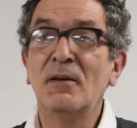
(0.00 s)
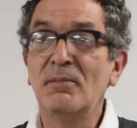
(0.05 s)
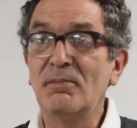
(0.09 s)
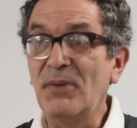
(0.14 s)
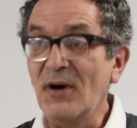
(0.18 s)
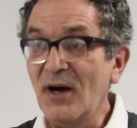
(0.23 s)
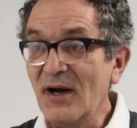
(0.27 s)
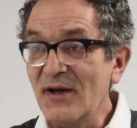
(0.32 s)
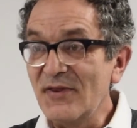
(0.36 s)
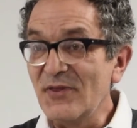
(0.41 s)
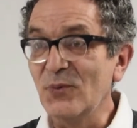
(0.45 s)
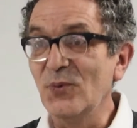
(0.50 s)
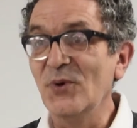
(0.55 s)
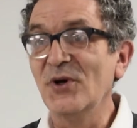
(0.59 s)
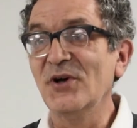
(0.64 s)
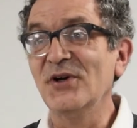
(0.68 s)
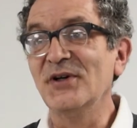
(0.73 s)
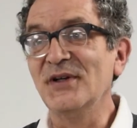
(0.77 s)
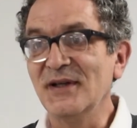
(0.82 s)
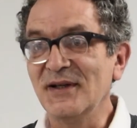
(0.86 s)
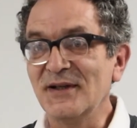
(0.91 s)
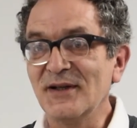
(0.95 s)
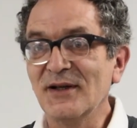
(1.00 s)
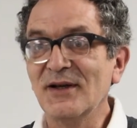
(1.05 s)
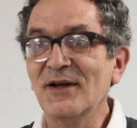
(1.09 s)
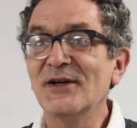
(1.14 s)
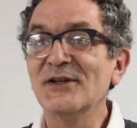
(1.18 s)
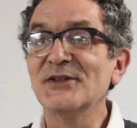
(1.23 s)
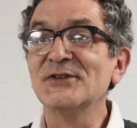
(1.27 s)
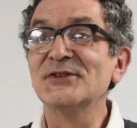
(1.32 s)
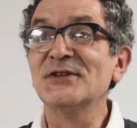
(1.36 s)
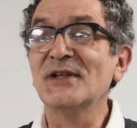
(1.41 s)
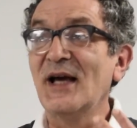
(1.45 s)
by the working
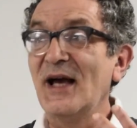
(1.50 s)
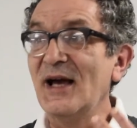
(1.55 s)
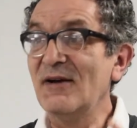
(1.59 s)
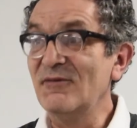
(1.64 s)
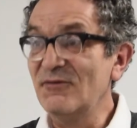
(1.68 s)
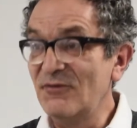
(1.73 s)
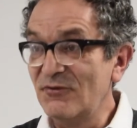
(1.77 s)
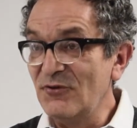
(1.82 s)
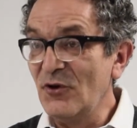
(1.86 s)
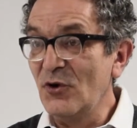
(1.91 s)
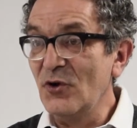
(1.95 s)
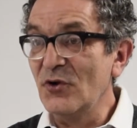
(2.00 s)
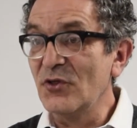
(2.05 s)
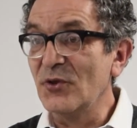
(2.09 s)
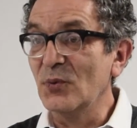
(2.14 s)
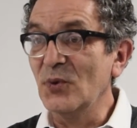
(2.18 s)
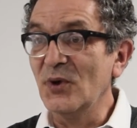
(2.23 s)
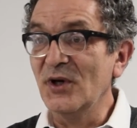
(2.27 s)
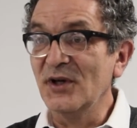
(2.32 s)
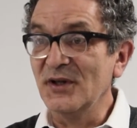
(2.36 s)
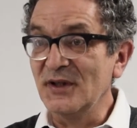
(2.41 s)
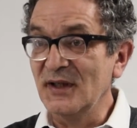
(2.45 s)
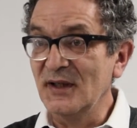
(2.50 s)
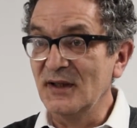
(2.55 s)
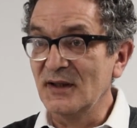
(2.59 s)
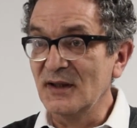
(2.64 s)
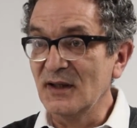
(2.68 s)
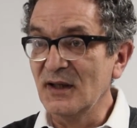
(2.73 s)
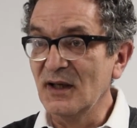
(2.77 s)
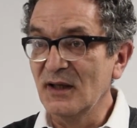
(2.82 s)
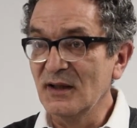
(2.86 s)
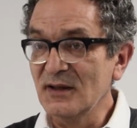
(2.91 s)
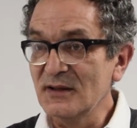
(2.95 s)
class and for the working
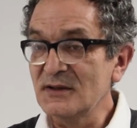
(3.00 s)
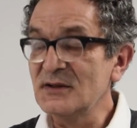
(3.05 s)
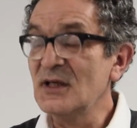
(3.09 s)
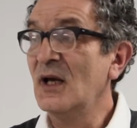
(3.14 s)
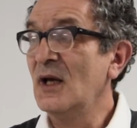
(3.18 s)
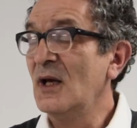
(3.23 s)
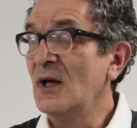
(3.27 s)
class,